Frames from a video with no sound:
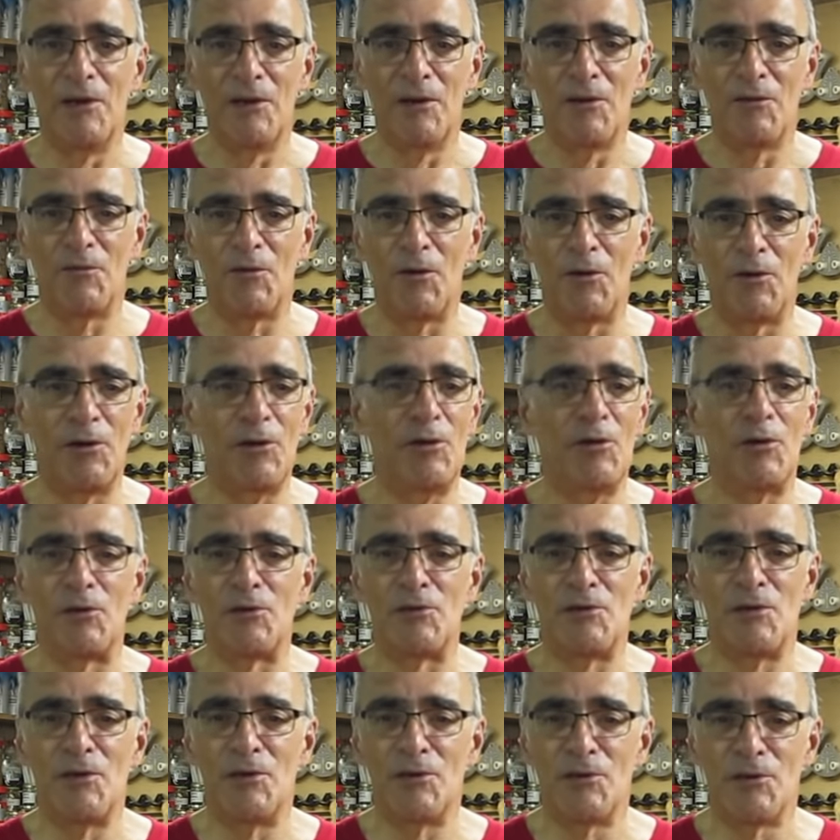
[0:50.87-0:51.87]
Finally got a
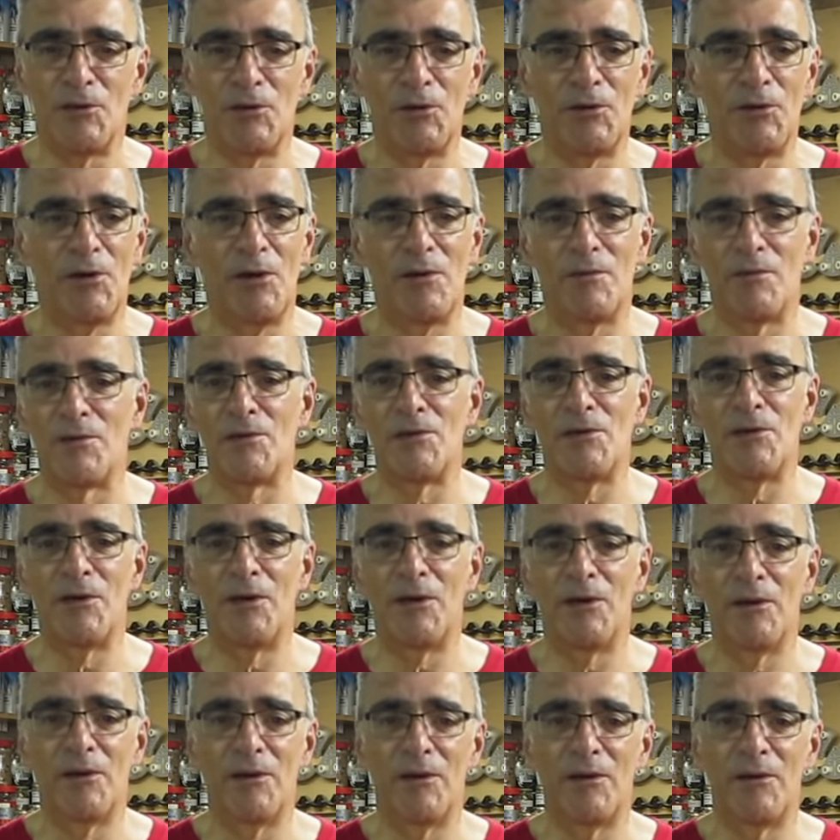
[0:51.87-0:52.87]
t-shirt after
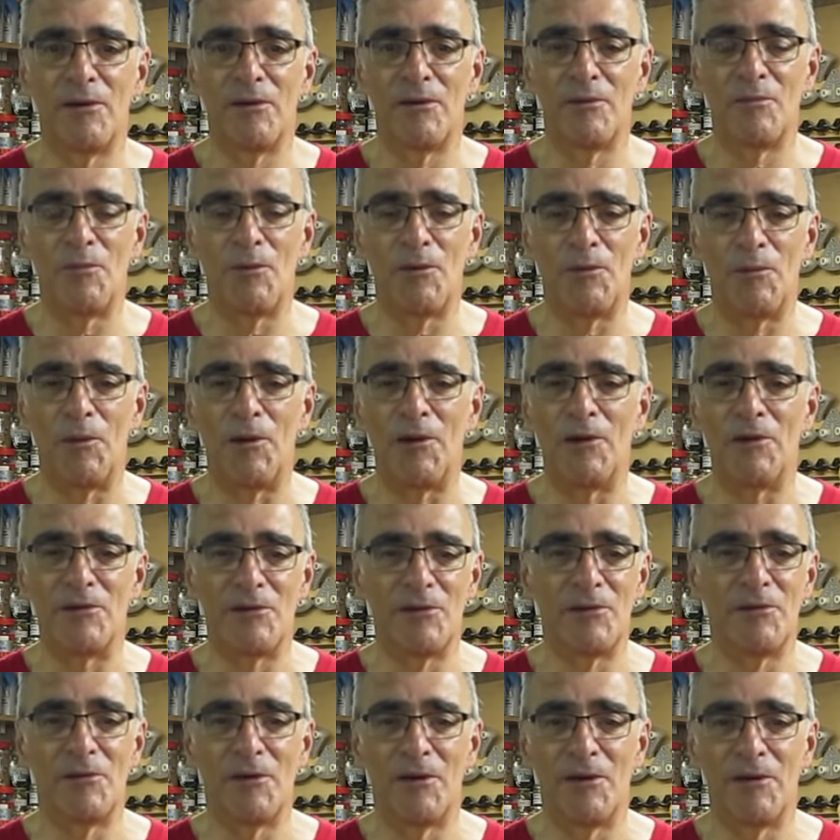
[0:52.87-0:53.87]
seeing my mate
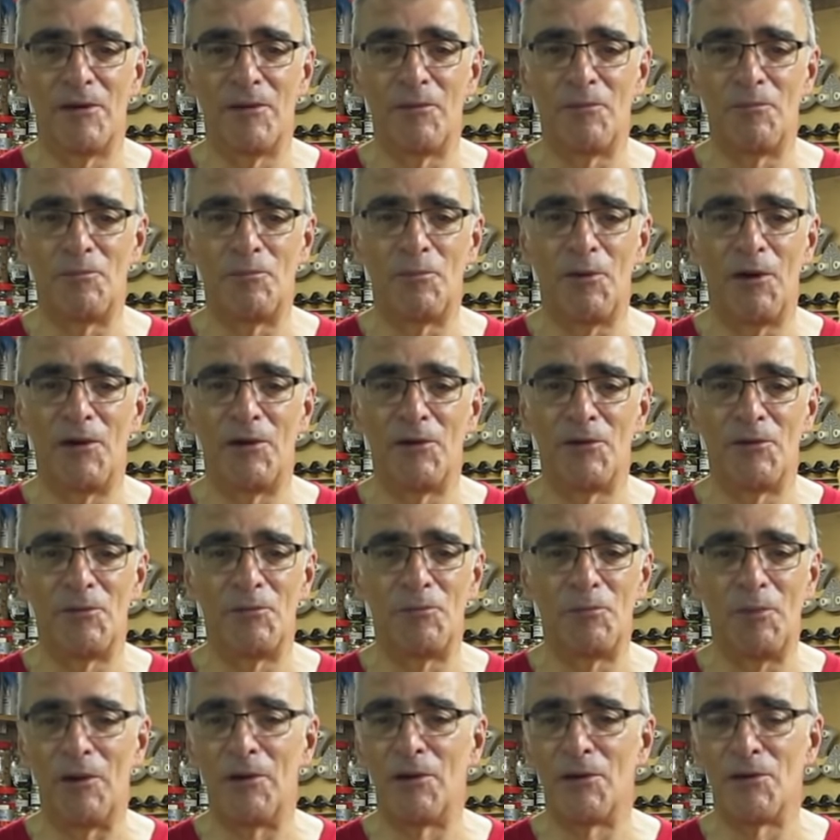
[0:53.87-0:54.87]
Brendan
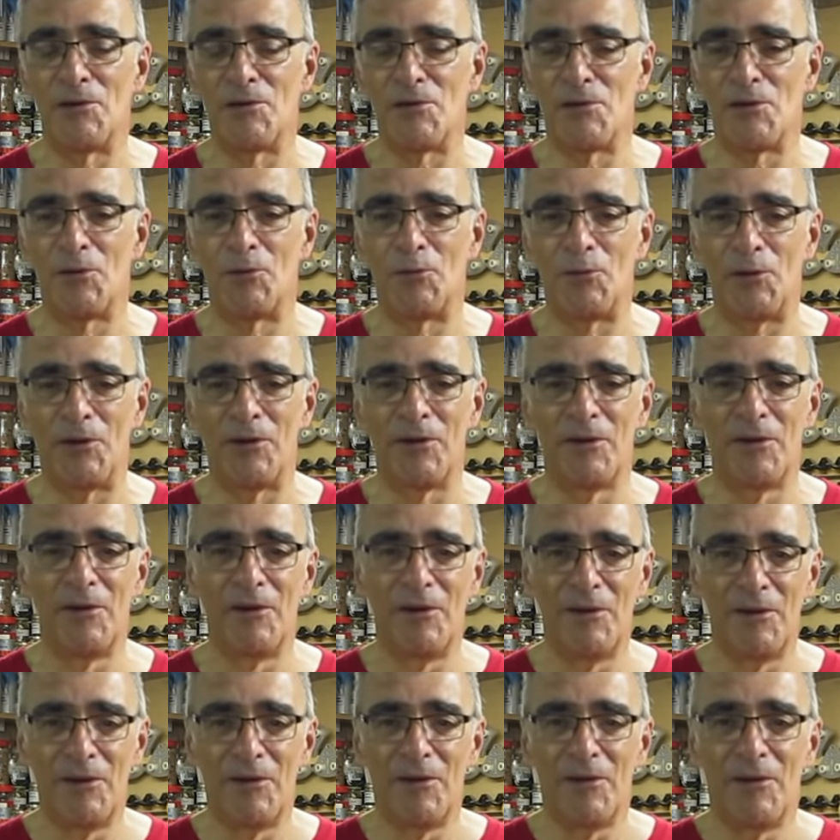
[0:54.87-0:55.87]
Bacon Soda
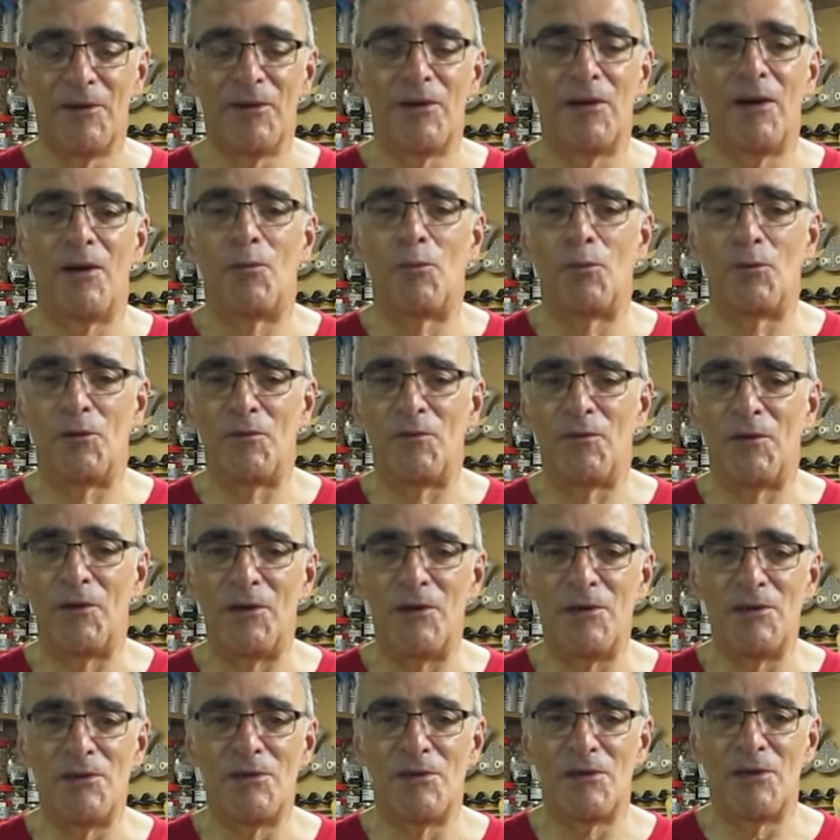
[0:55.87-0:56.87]
get one of
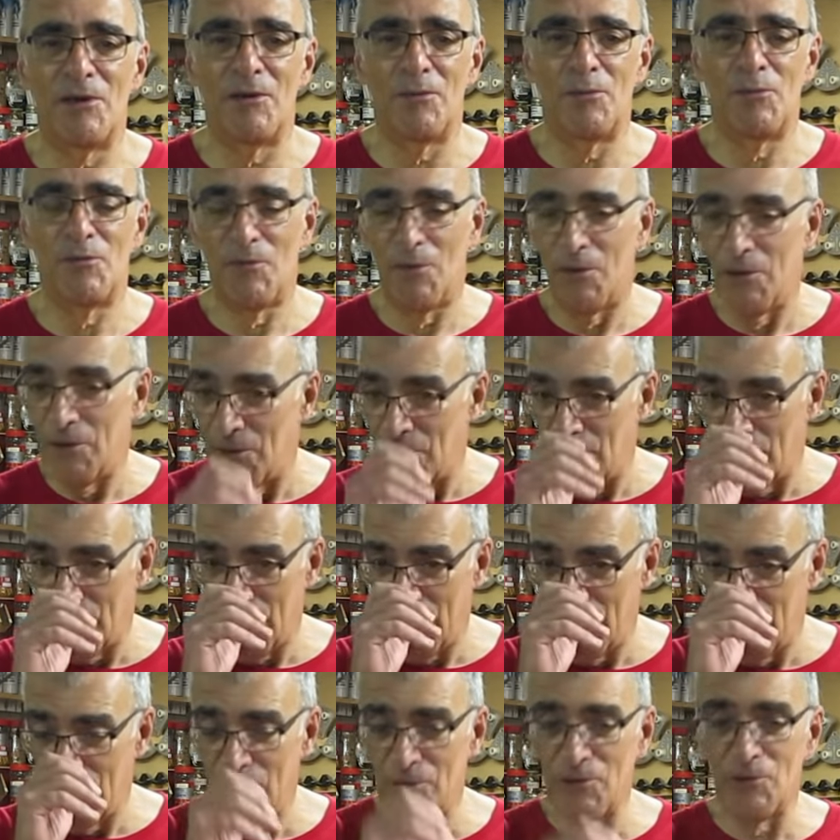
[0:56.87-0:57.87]
these. I was very
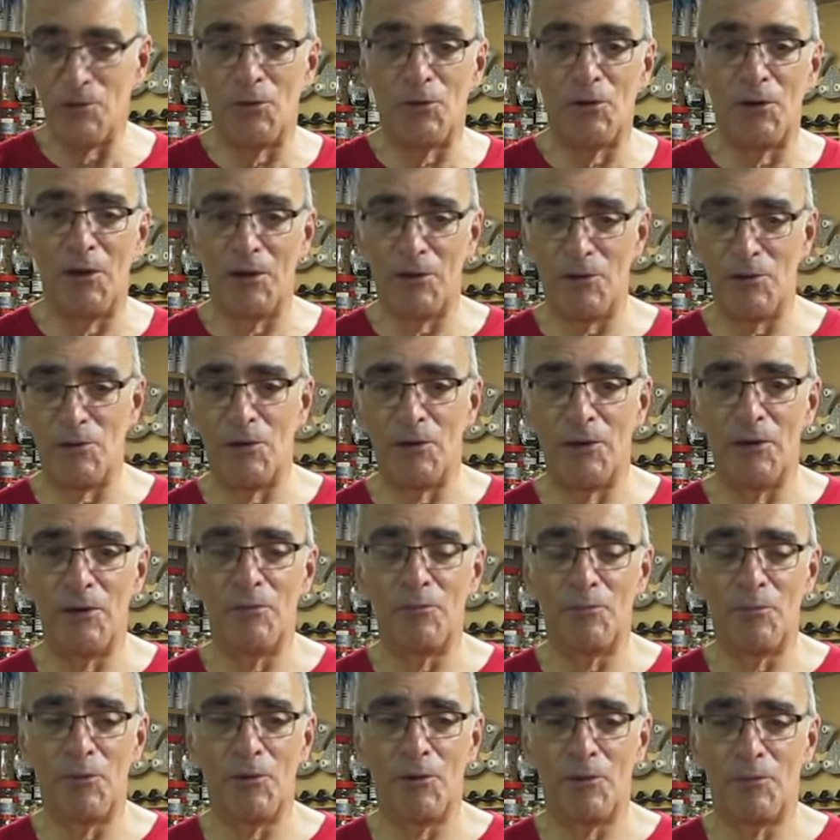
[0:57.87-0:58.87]
lucky that John actually
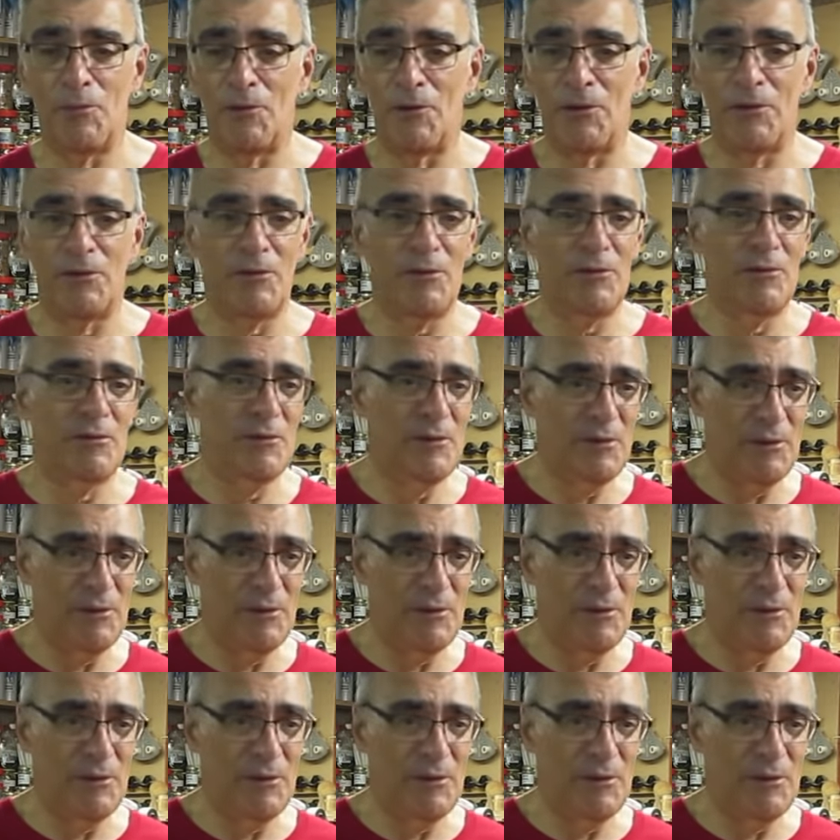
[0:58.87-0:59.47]
put up another